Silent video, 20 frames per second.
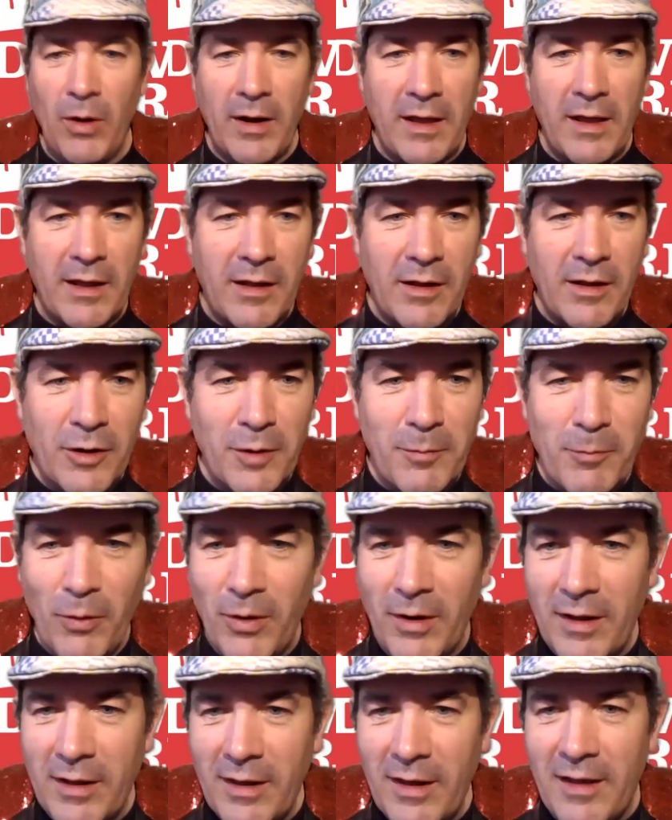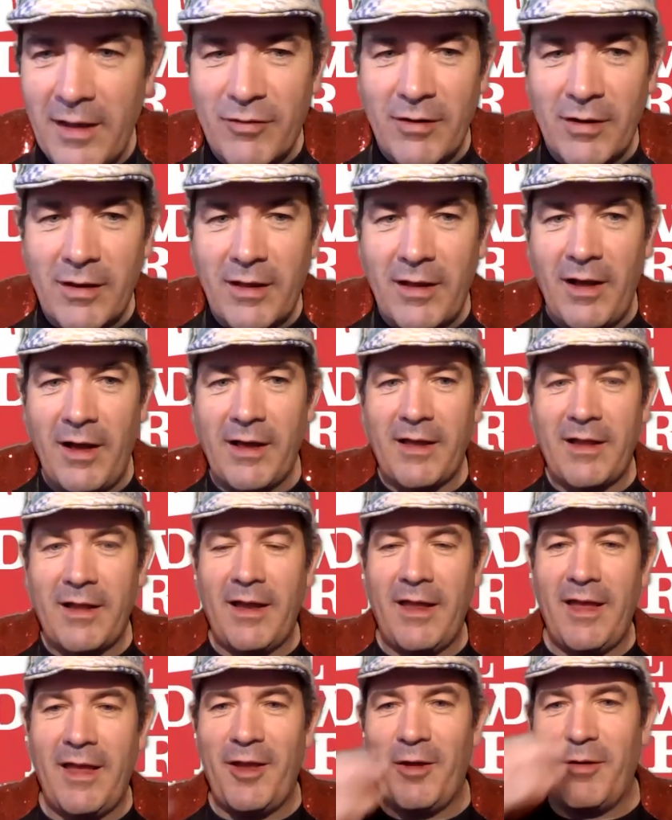Good morning. Good morning. Yes, I
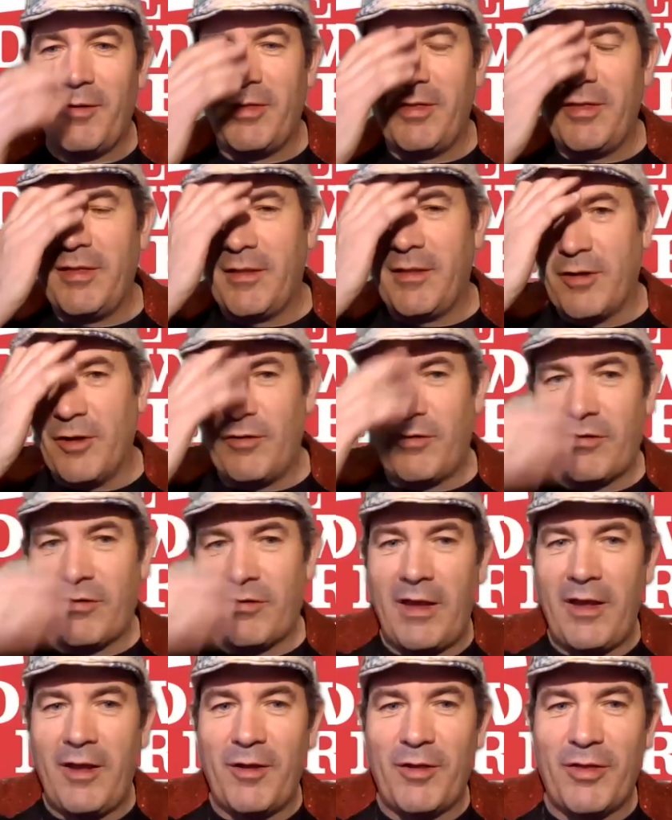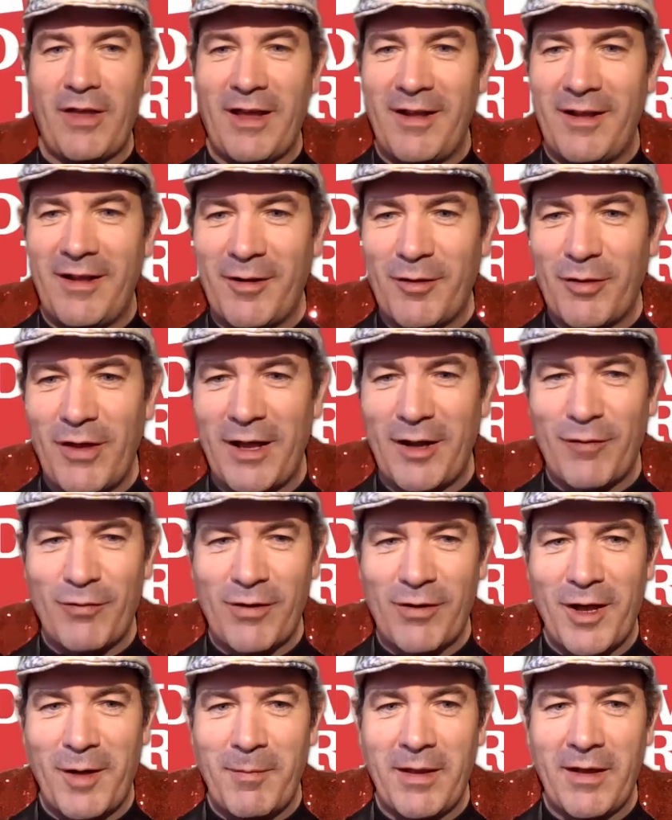can hear you. Good to see you. Thanks
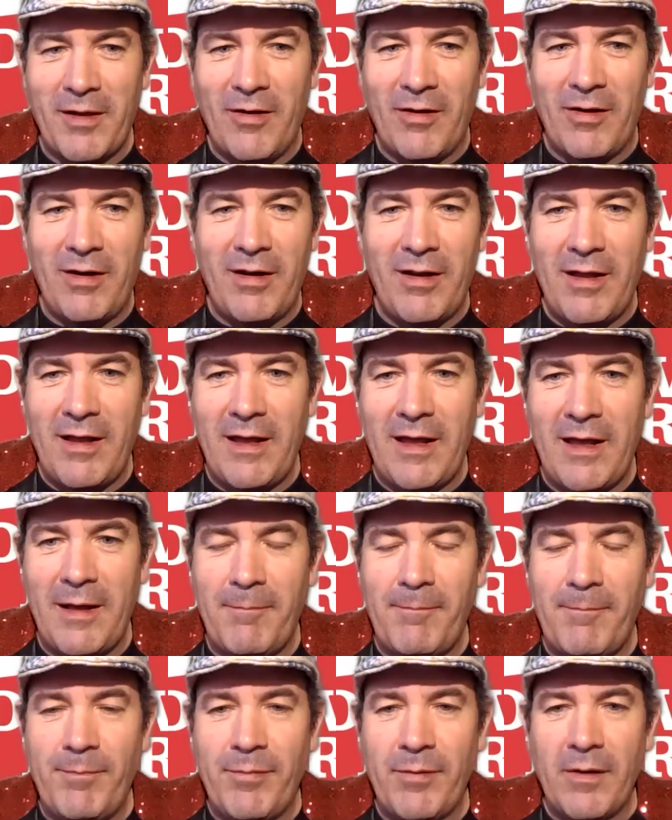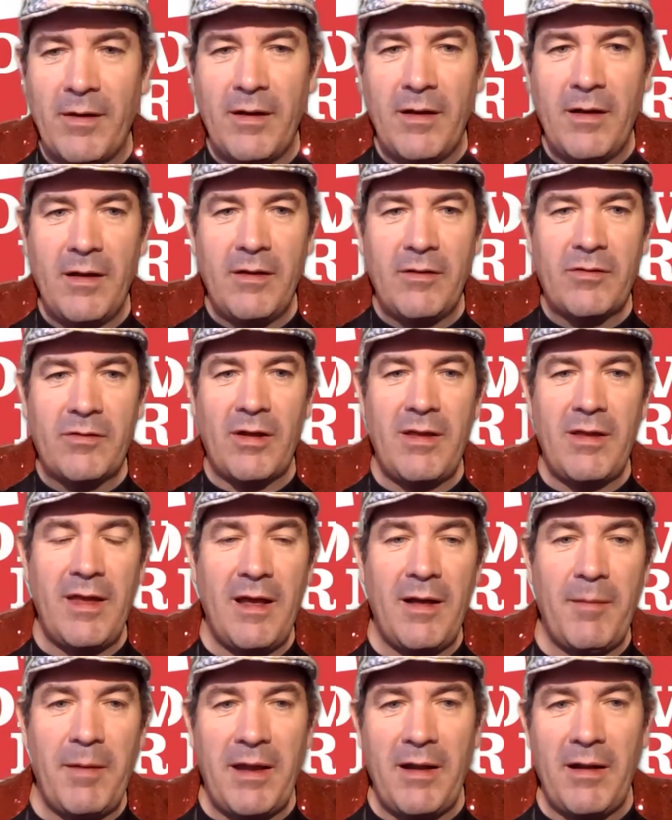for coming on. Like
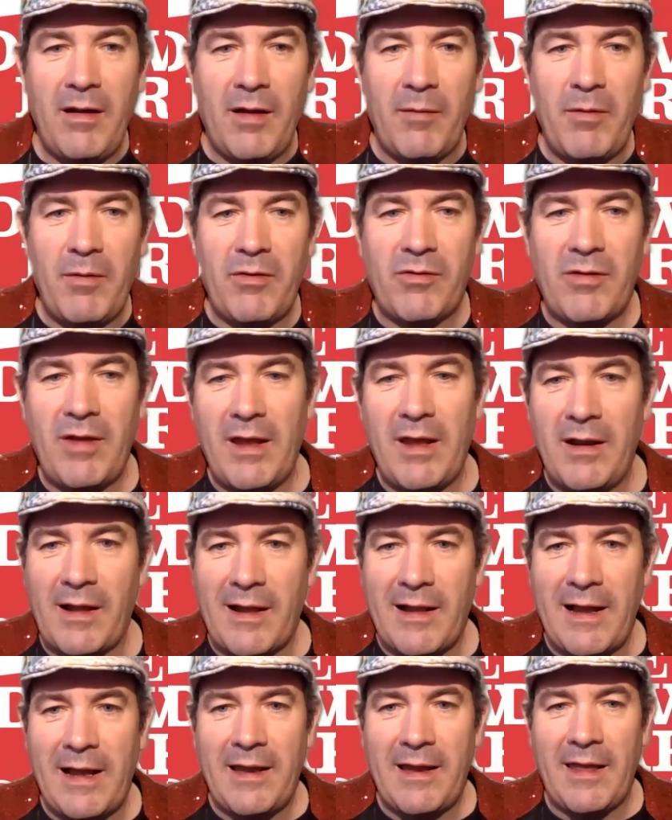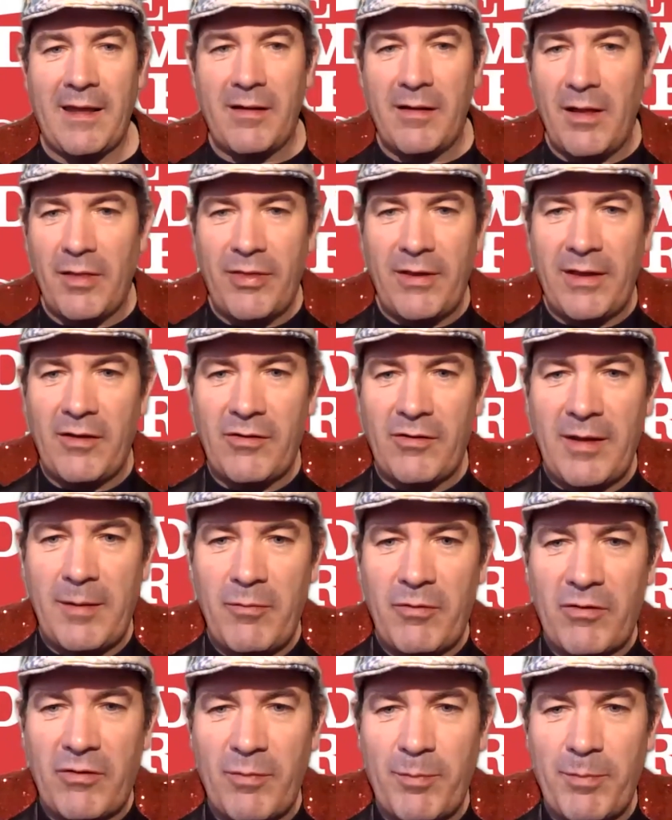we've seen the cladding, nothing
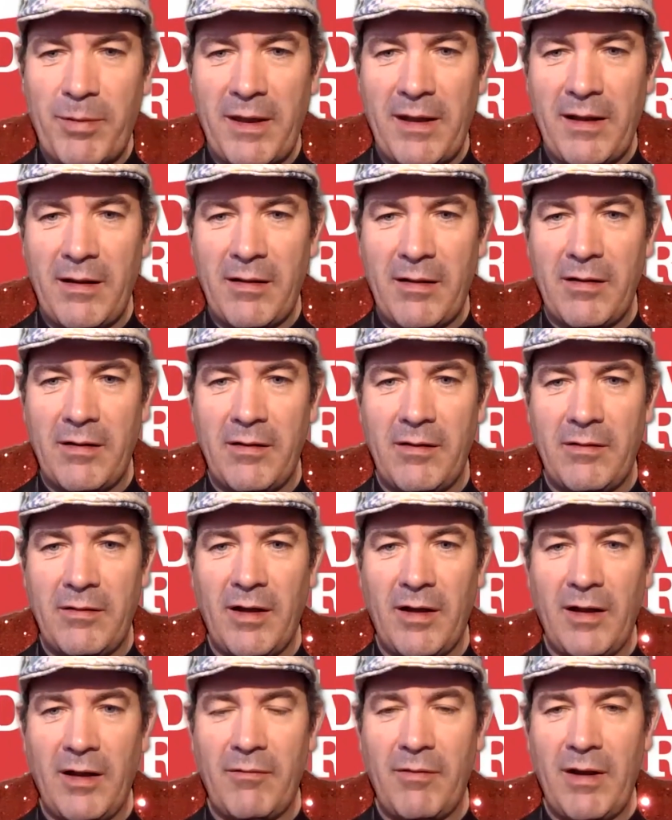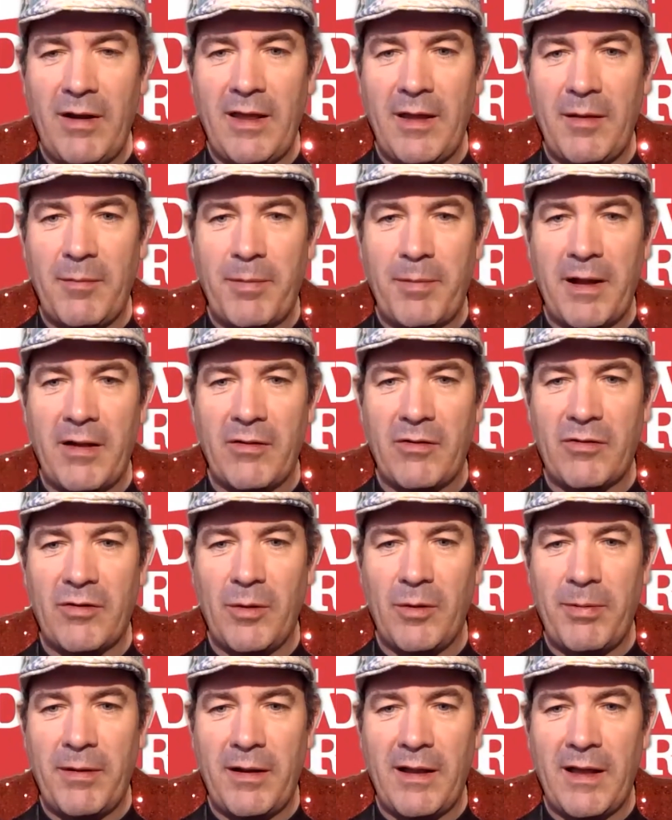seems to have been done really about
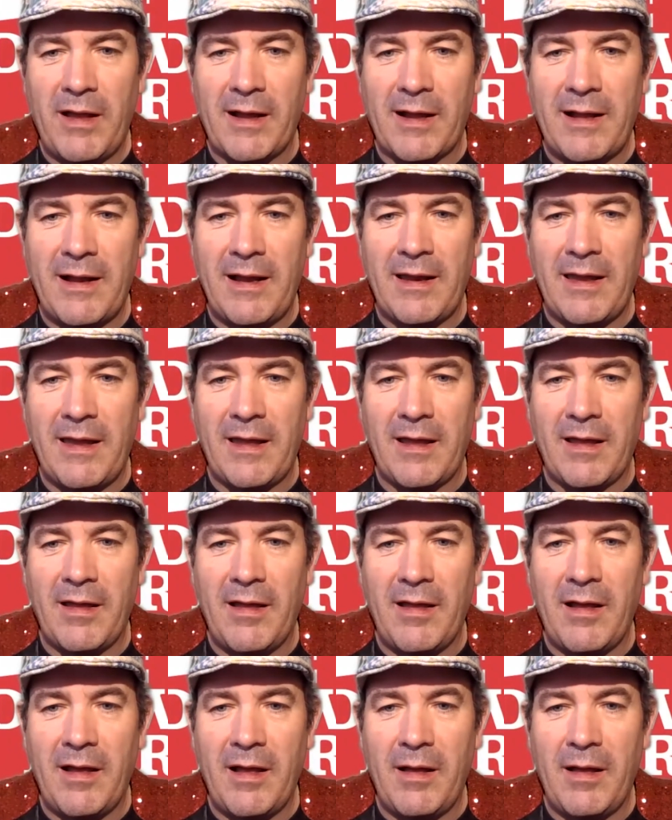stopping that cladding.